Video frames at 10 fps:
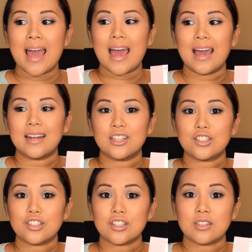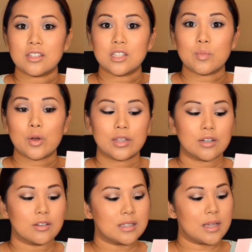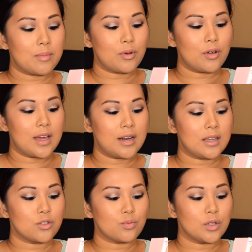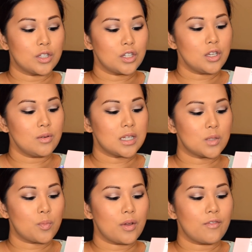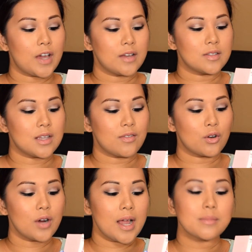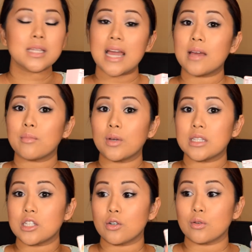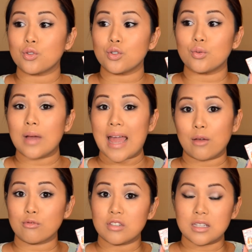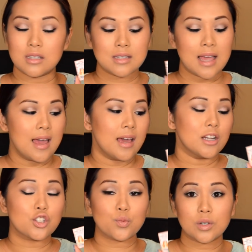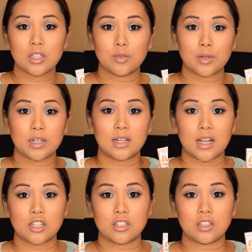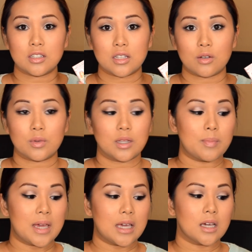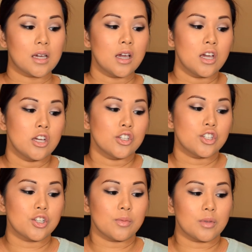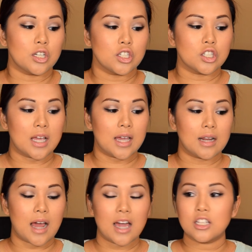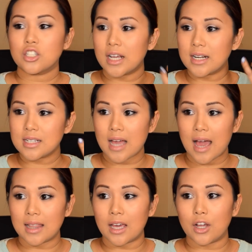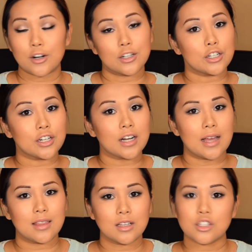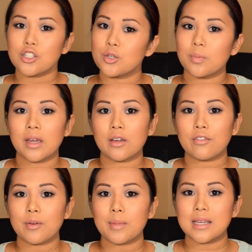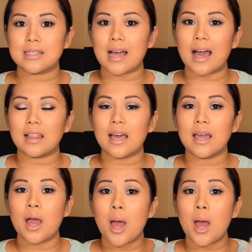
and it's just a small little sample, and it's really cute. It's 0.57 grams and 0.02 ounces, and it's really pretty. It actually looks like a really pink, shimmery shade. I tried it as a highlight earlier. I think it's too pink for me as a highlight,